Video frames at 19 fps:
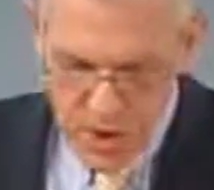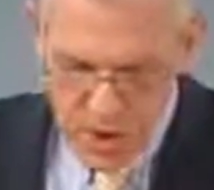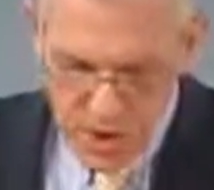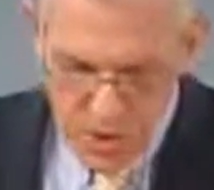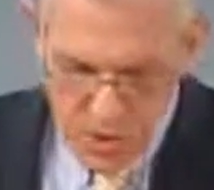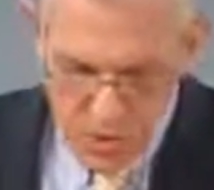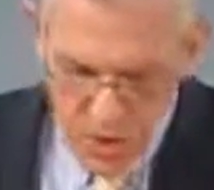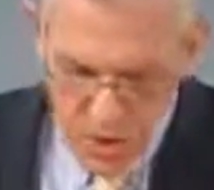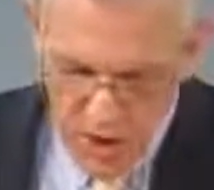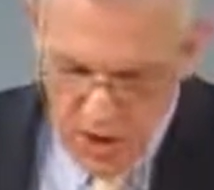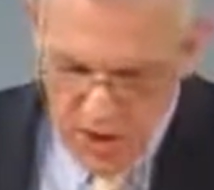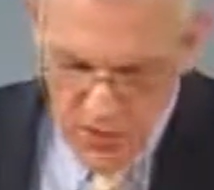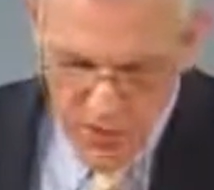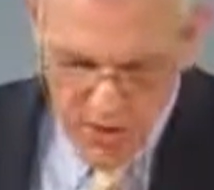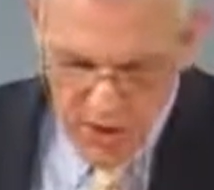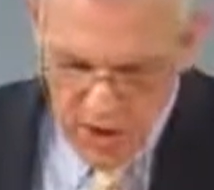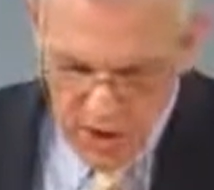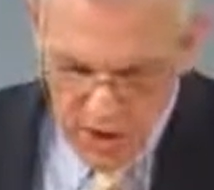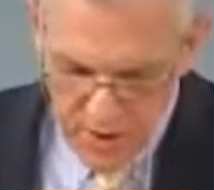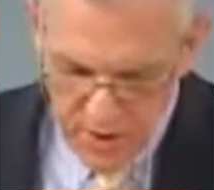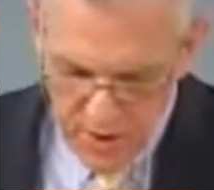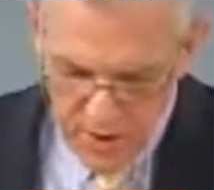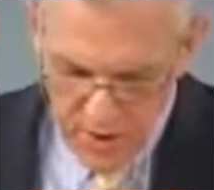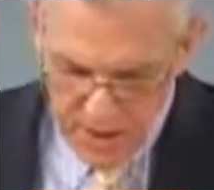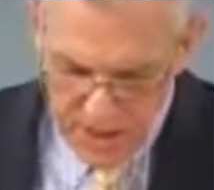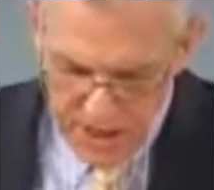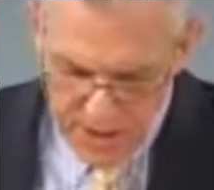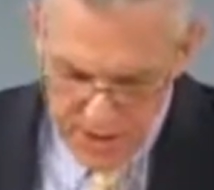could well be a
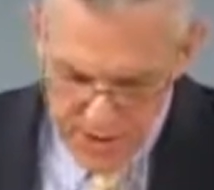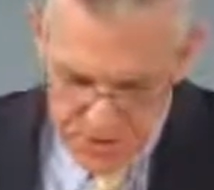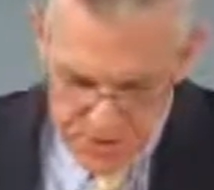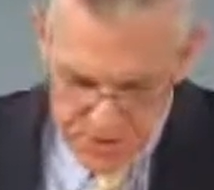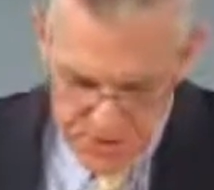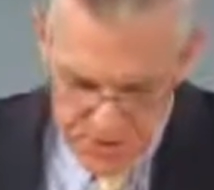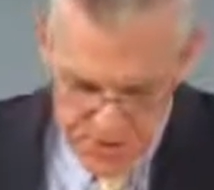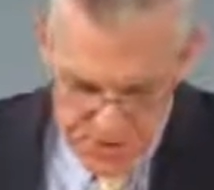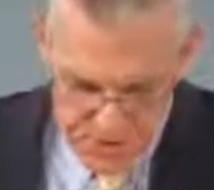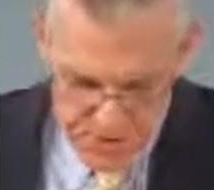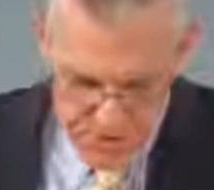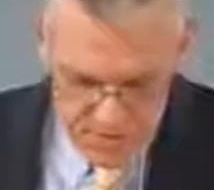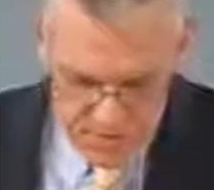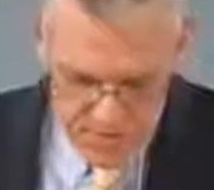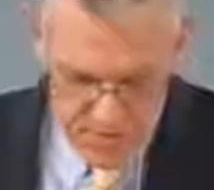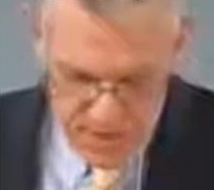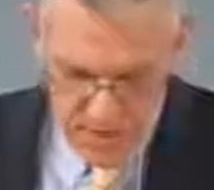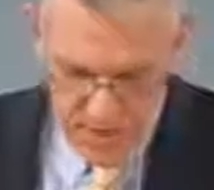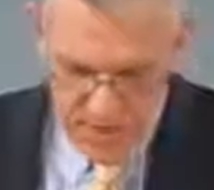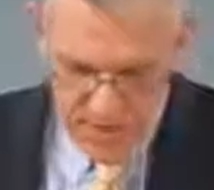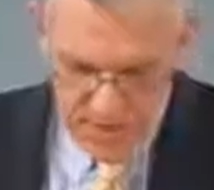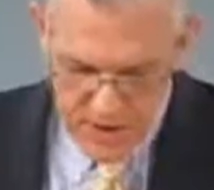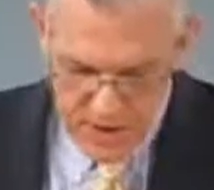fragile system that is